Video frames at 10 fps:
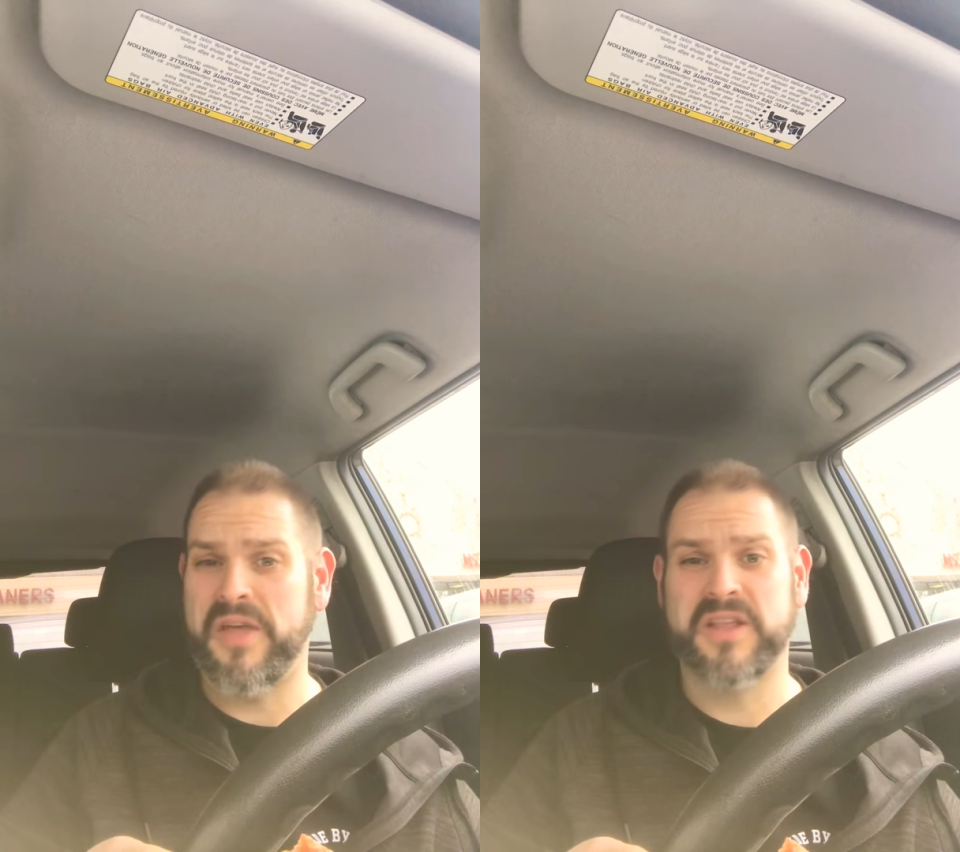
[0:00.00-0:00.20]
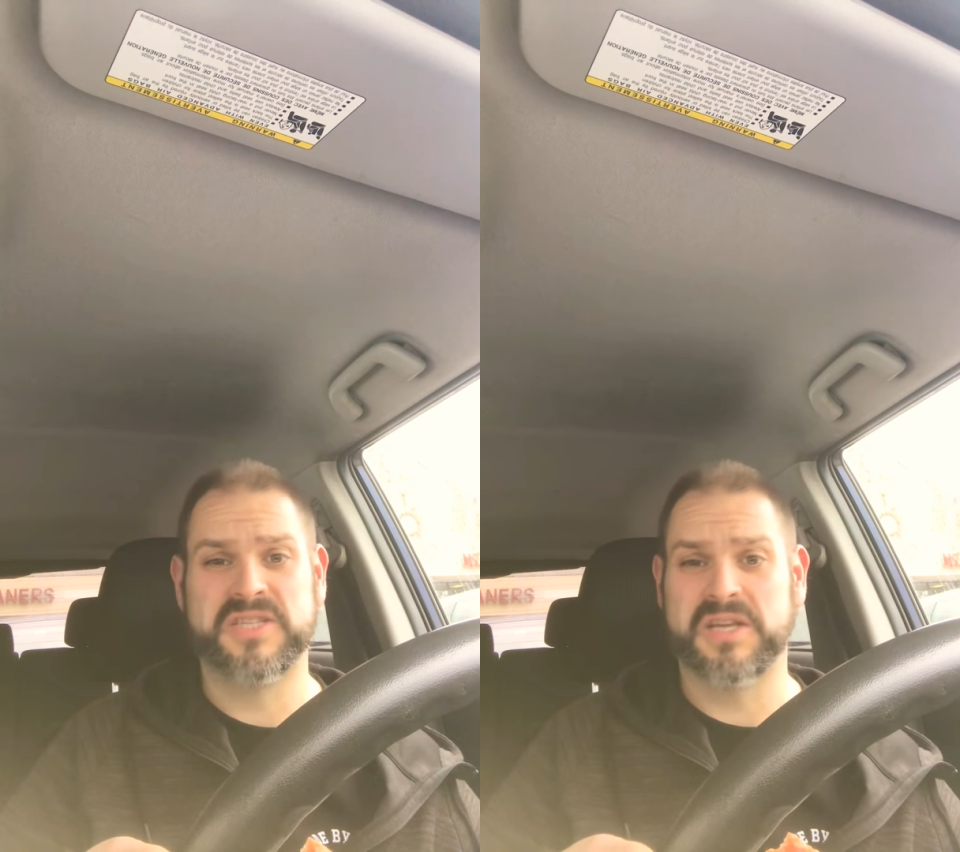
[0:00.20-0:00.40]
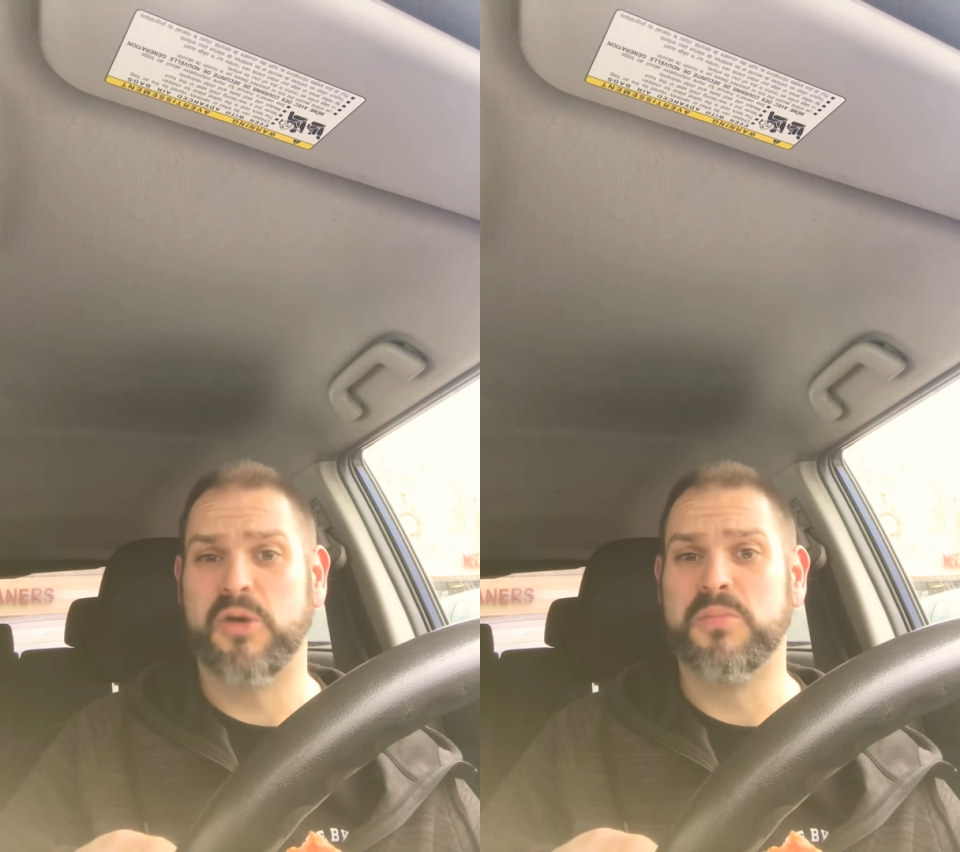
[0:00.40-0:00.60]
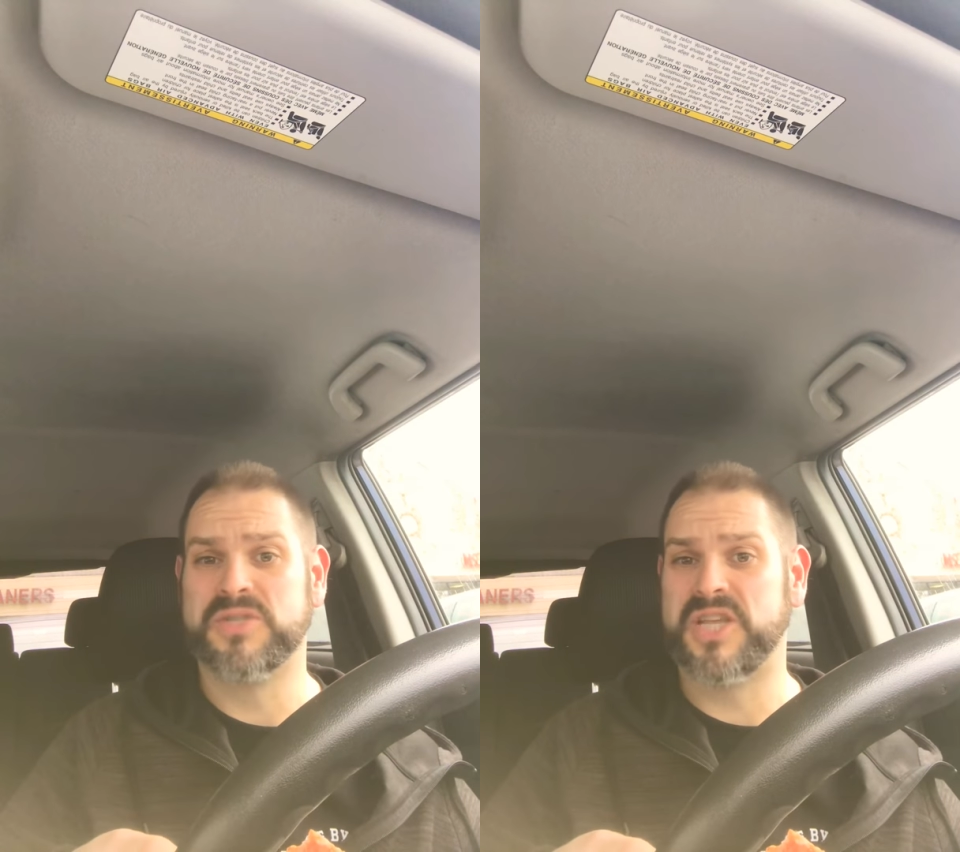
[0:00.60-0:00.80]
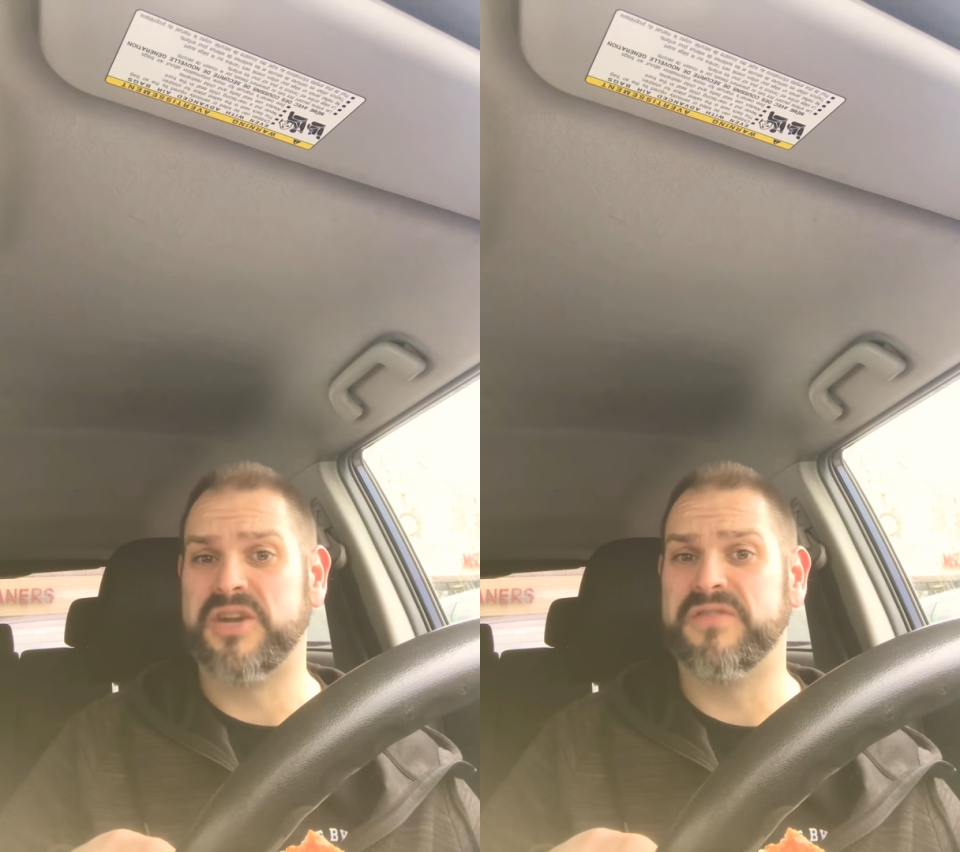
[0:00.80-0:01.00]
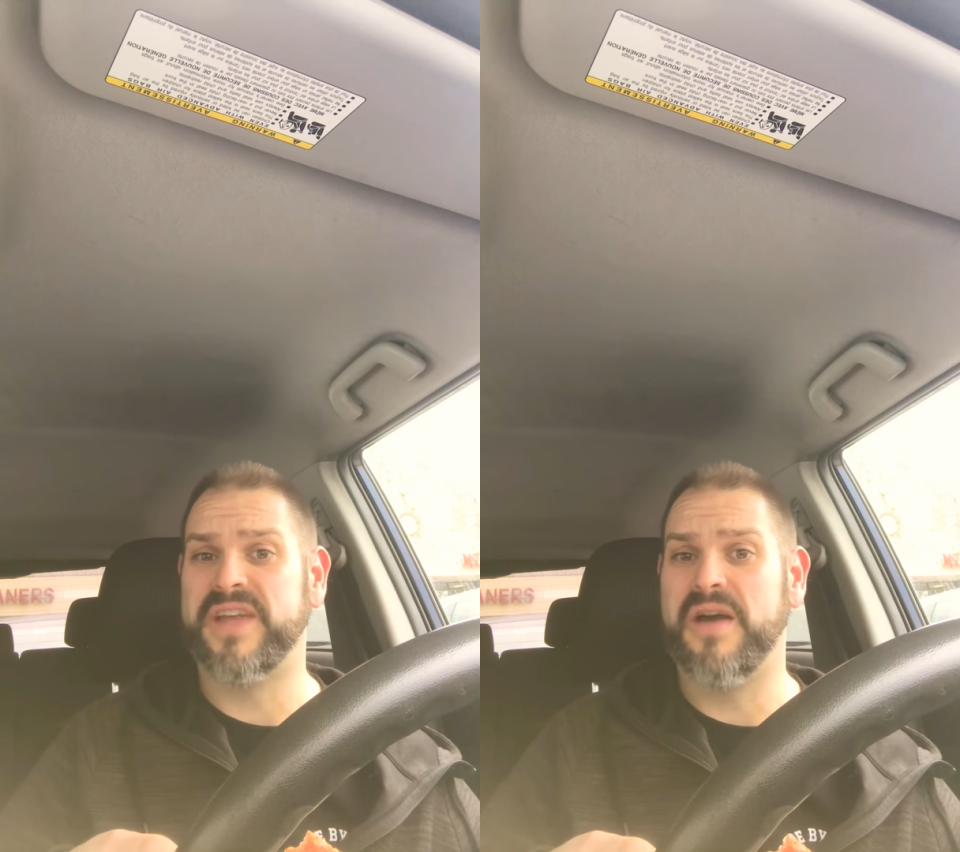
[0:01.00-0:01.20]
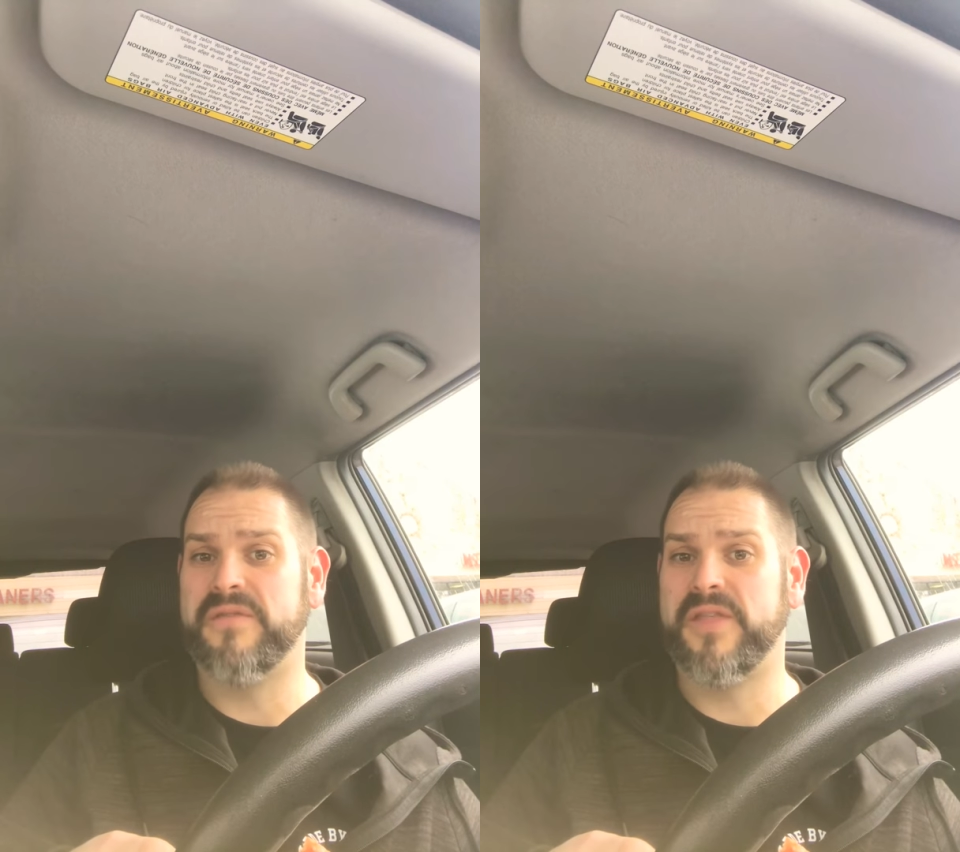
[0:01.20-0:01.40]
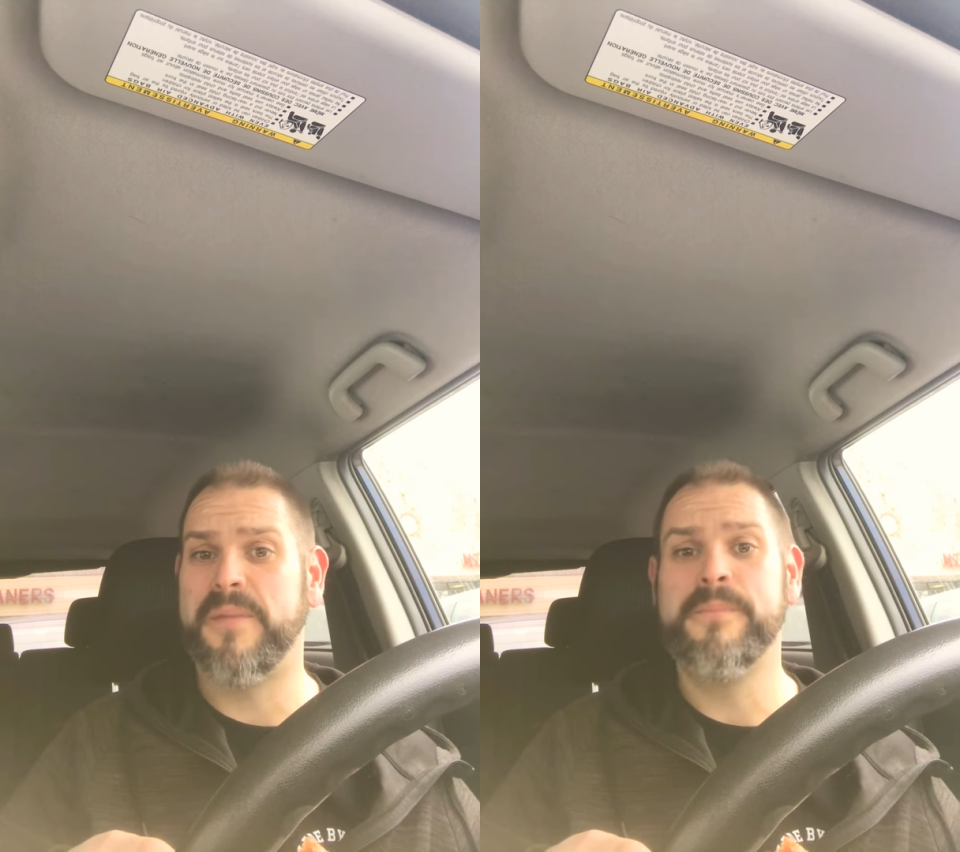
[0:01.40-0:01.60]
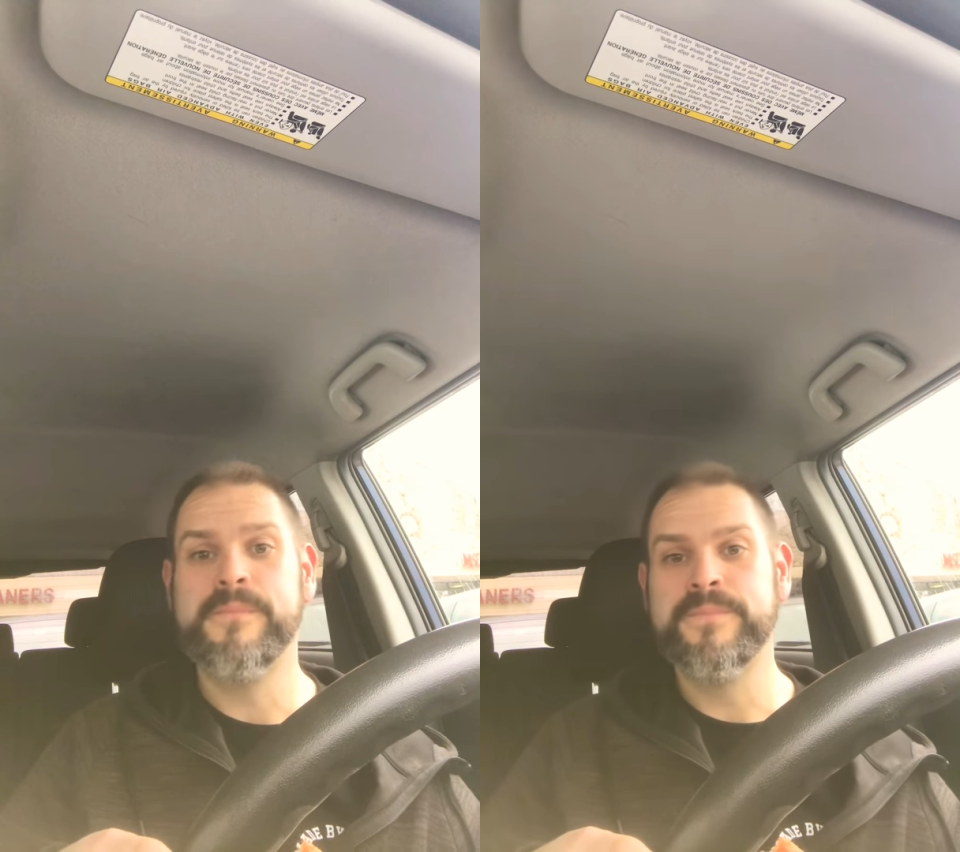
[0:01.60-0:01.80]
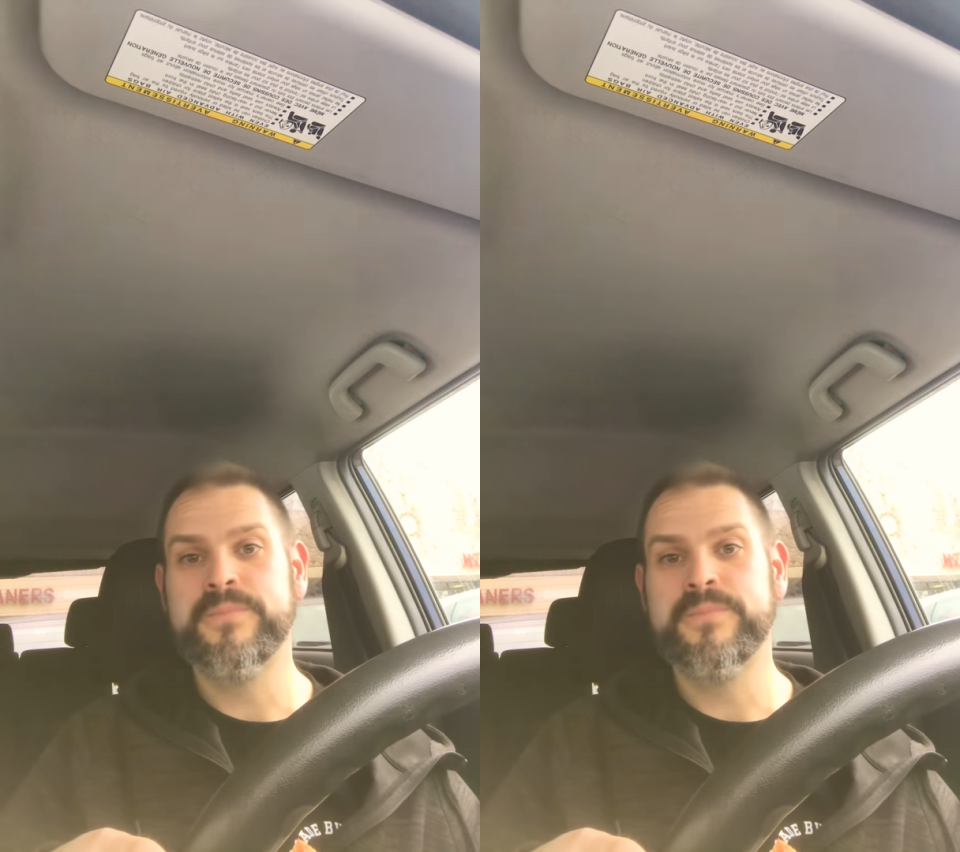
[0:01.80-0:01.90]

think this is like almost center of town for them.